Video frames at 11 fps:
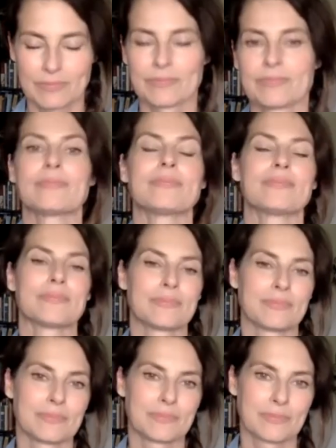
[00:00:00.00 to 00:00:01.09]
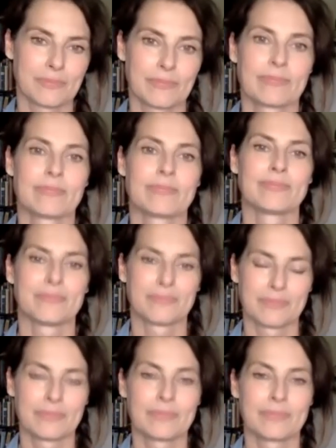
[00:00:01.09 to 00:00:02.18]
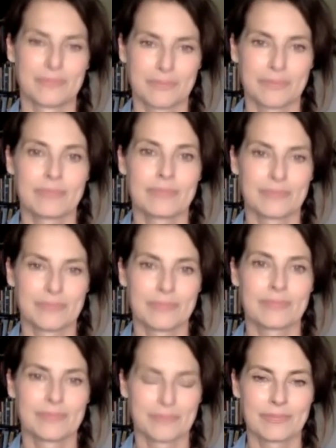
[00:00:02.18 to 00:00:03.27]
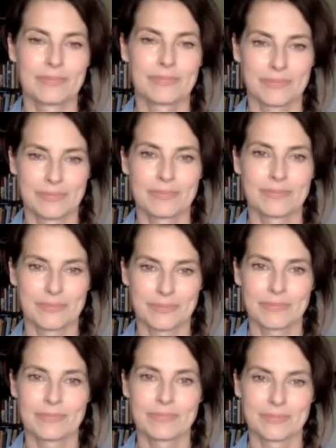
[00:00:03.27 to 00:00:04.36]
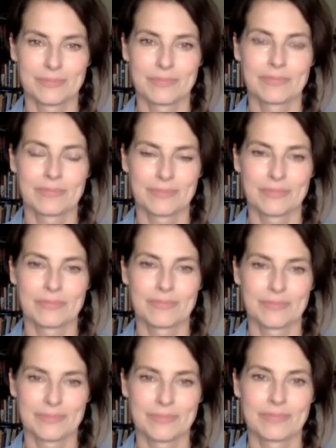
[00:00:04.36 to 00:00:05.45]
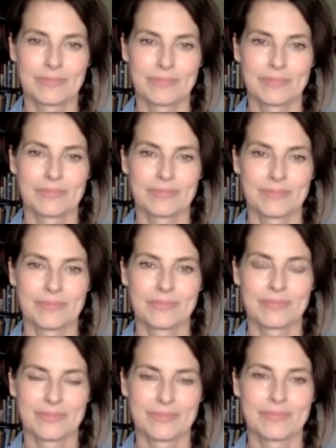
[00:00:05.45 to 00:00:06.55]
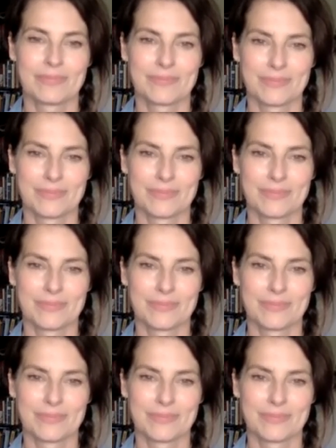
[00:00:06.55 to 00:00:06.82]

No words are spoken by the person on screen.